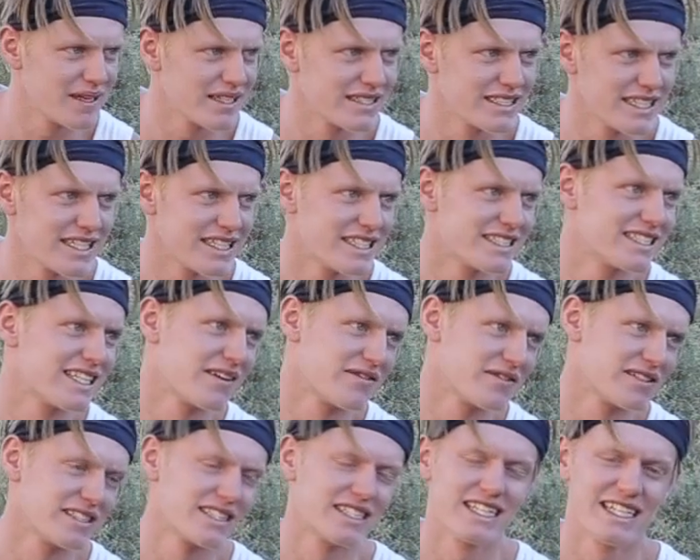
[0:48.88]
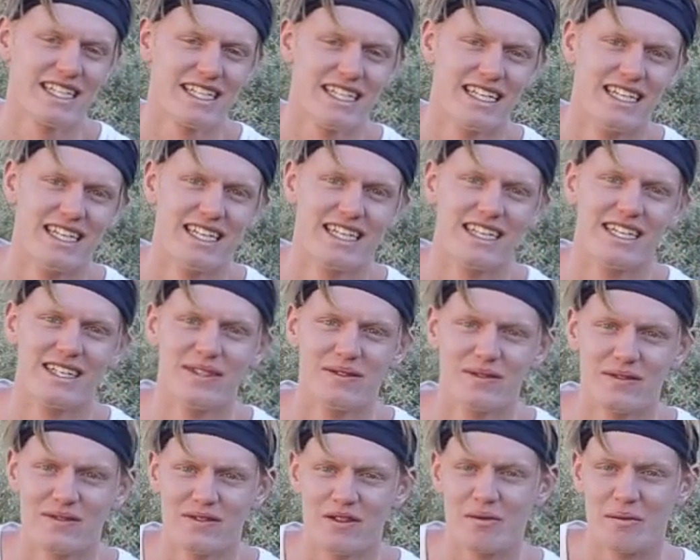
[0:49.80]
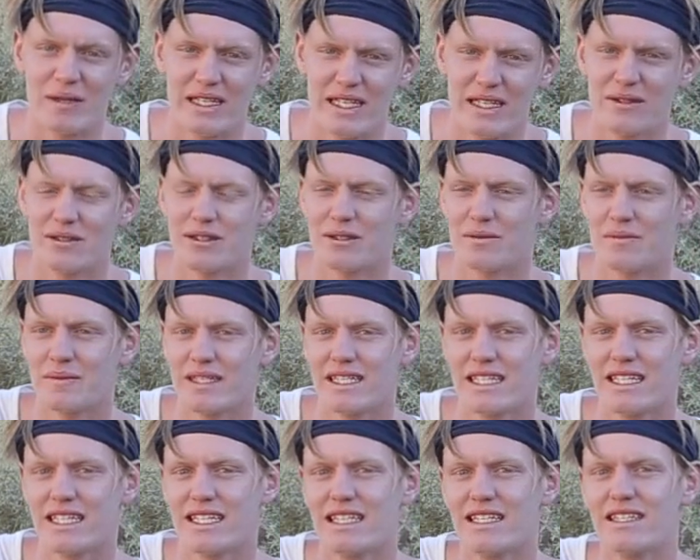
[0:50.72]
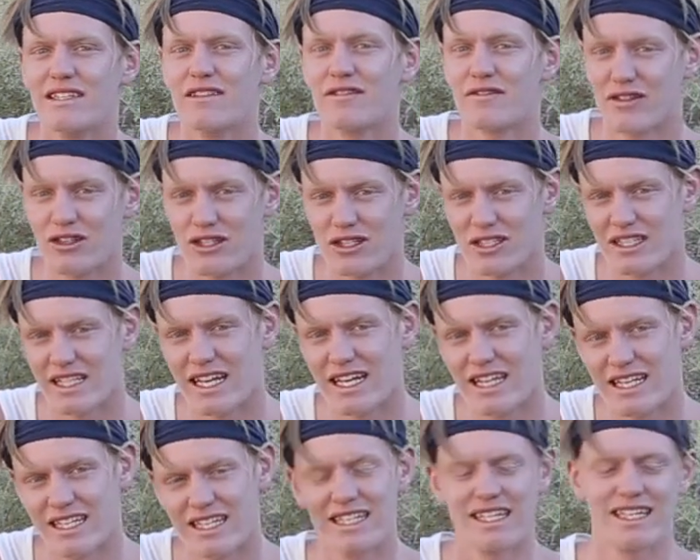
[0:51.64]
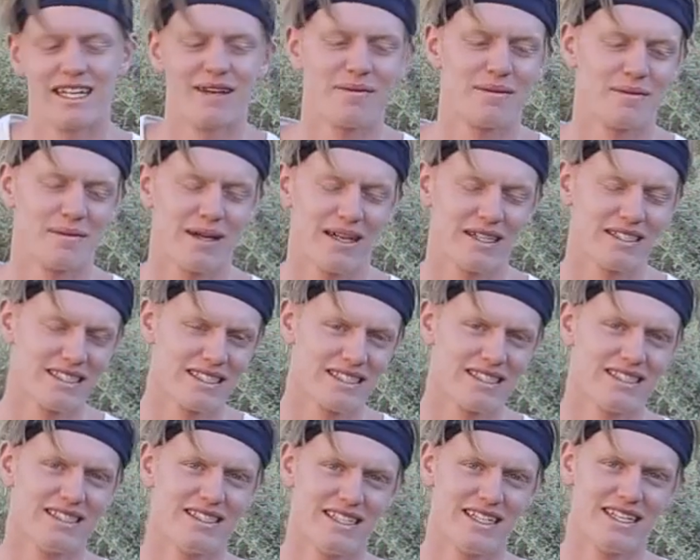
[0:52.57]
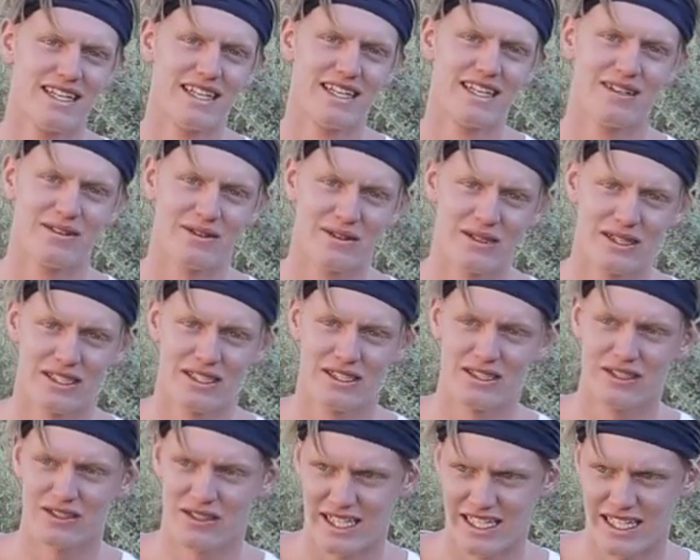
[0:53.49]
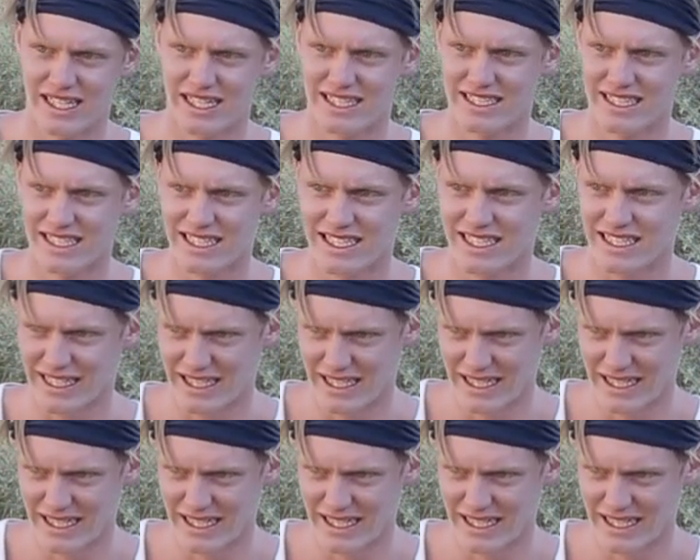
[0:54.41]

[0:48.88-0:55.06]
I'd say the toughest thing for me would be the first day up the mountain. It was really hectic.